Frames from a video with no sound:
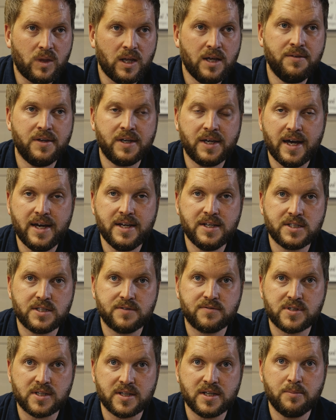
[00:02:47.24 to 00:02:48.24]
In the case
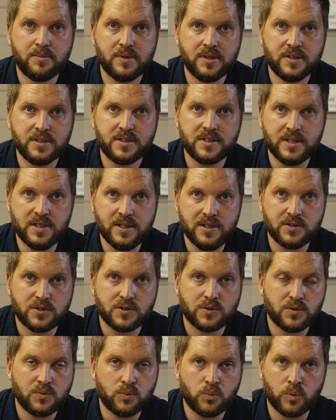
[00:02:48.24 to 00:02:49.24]
of sleeping
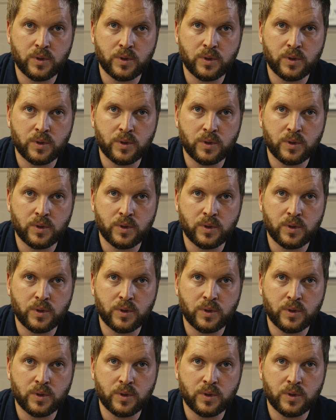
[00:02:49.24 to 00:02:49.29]
disease,